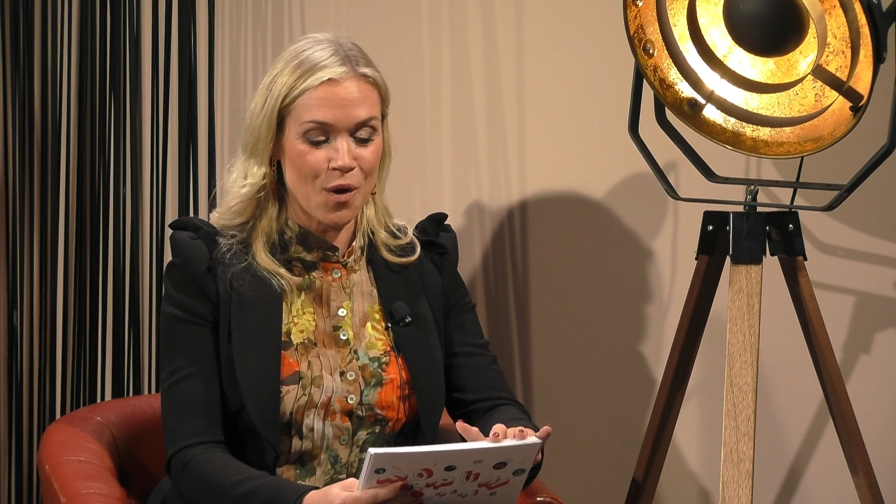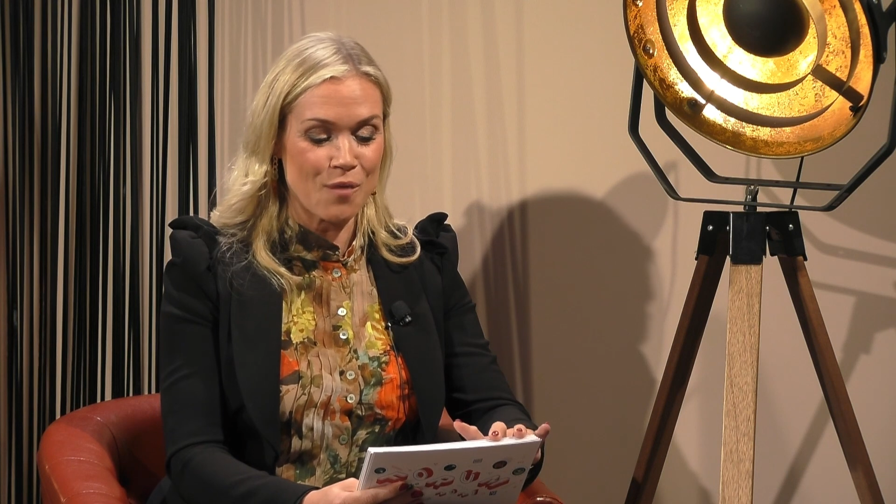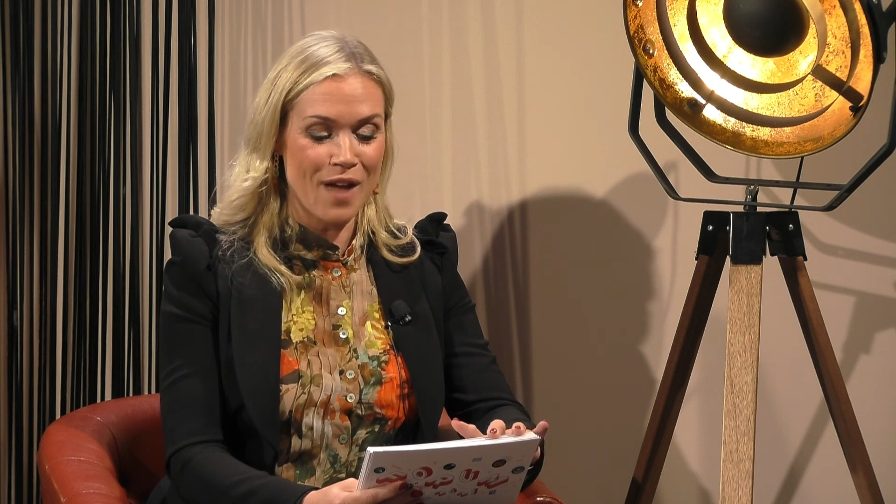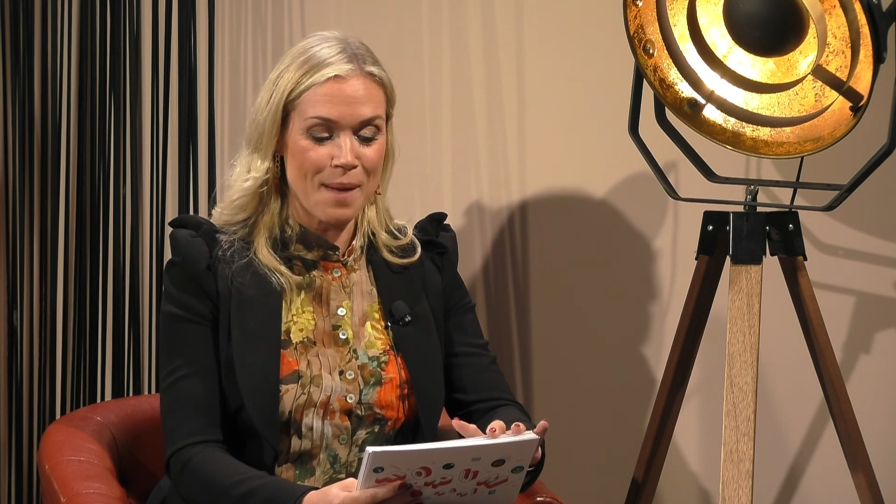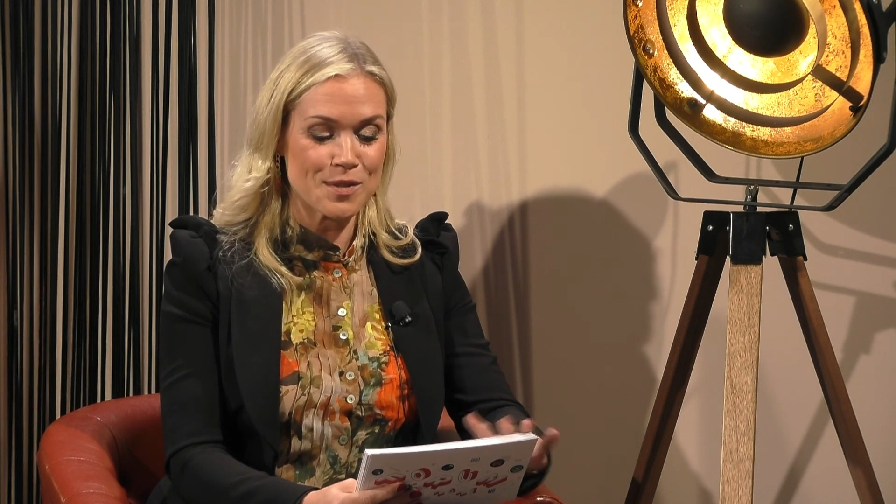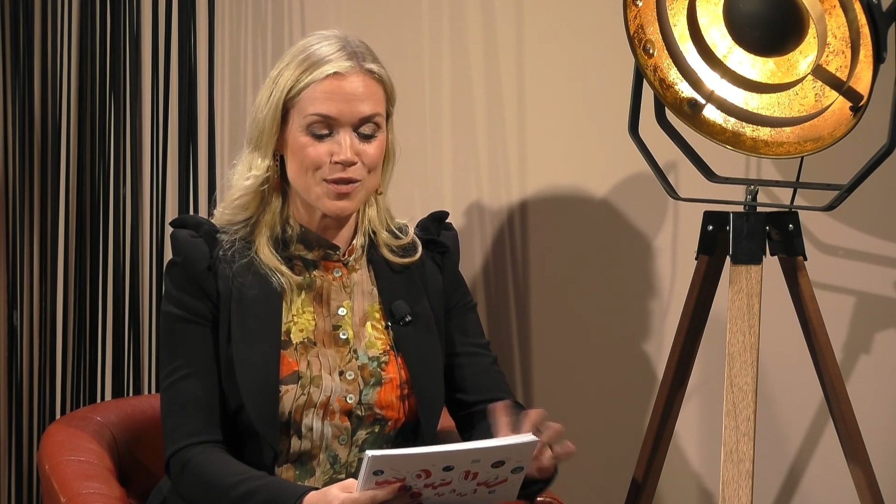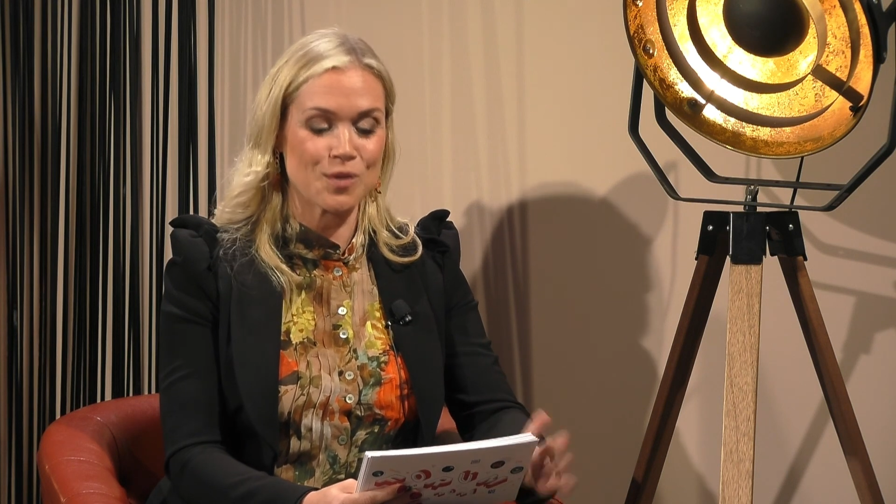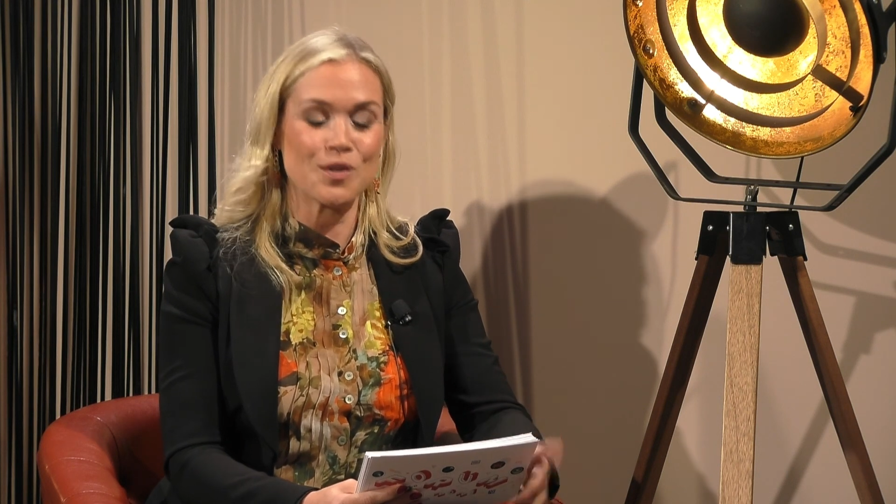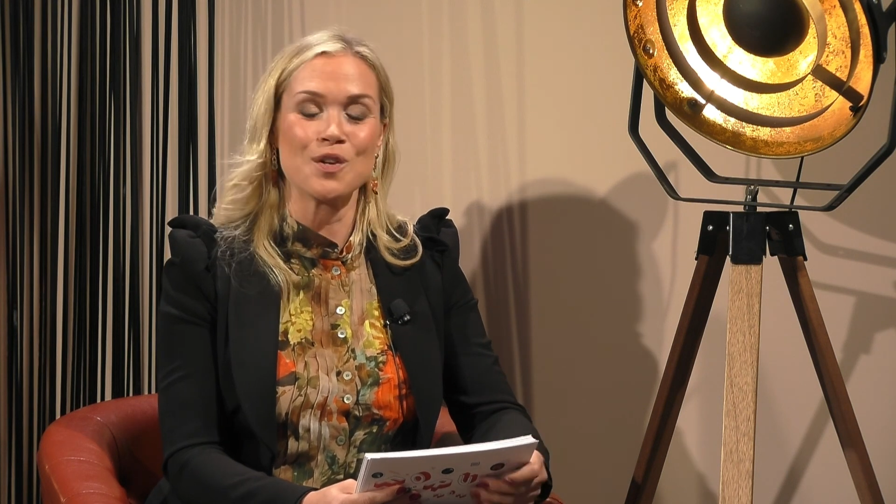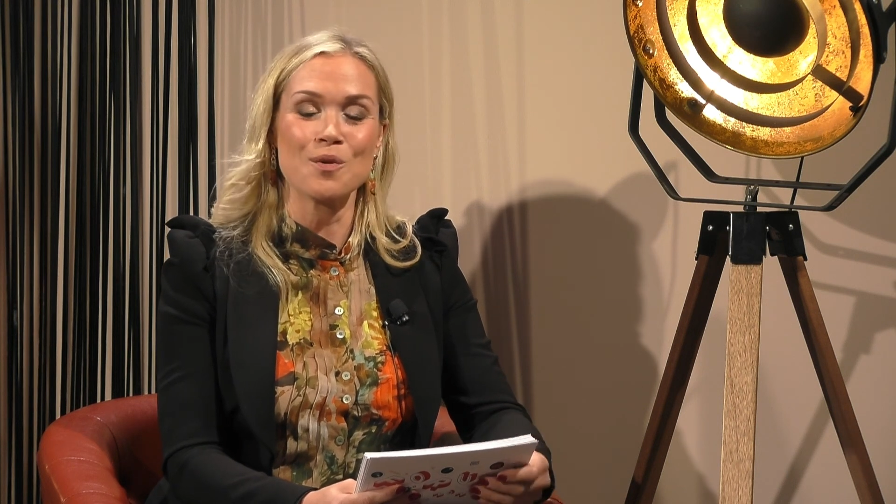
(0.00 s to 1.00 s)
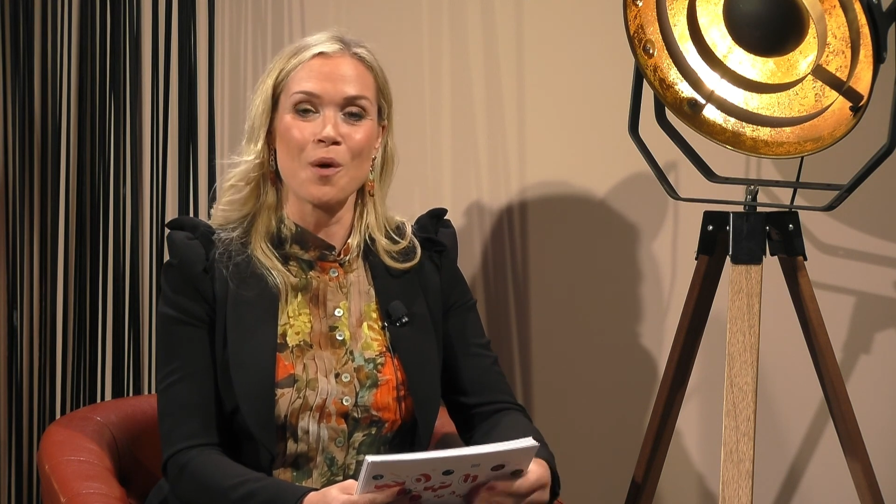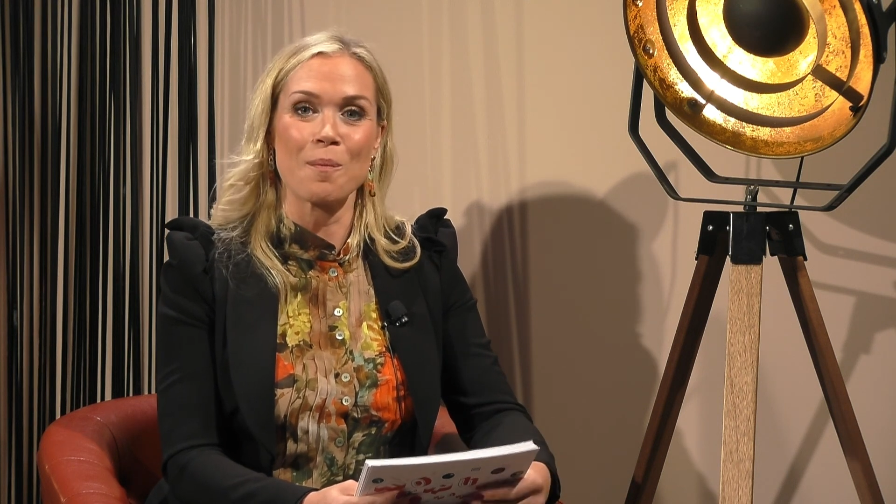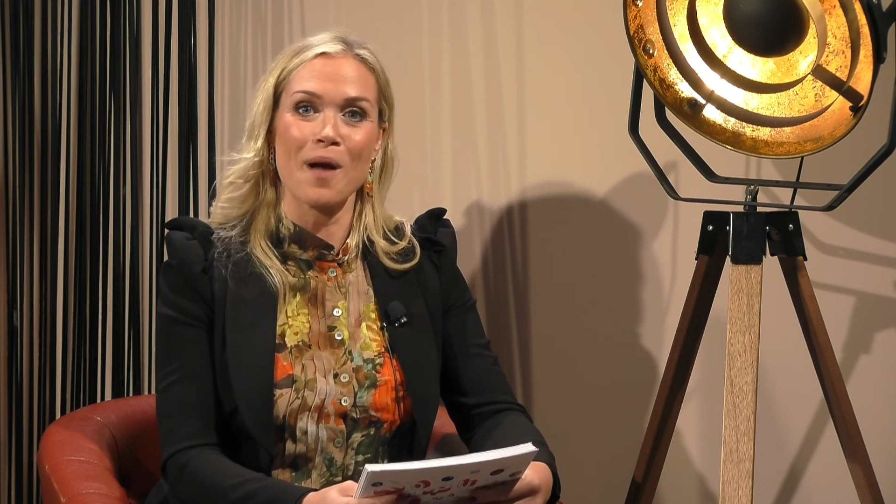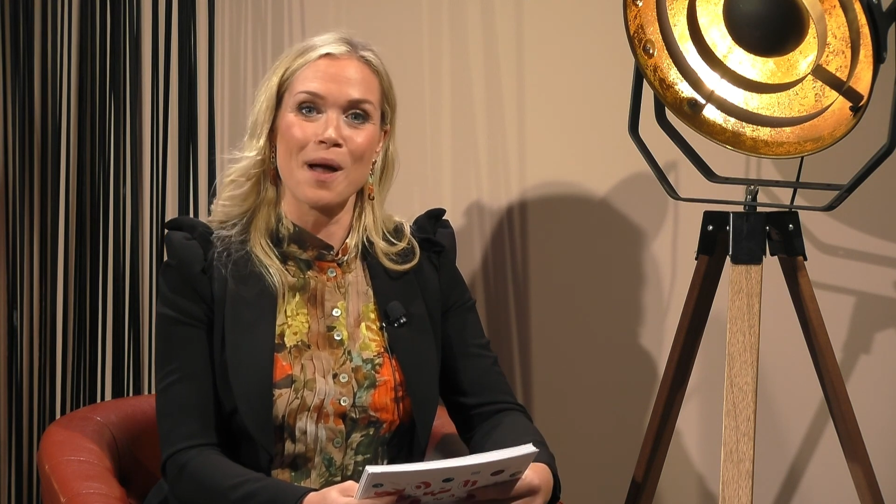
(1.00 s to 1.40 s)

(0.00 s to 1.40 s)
of Amazon Europe.